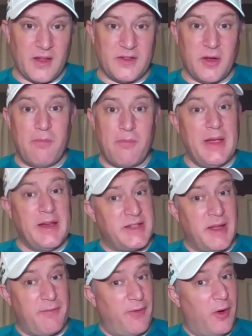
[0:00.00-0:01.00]
So big
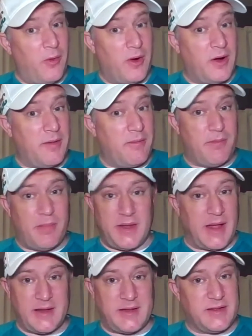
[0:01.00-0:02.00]
step forward, but
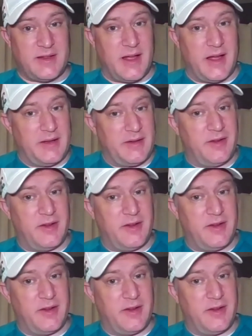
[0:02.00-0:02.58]
that's not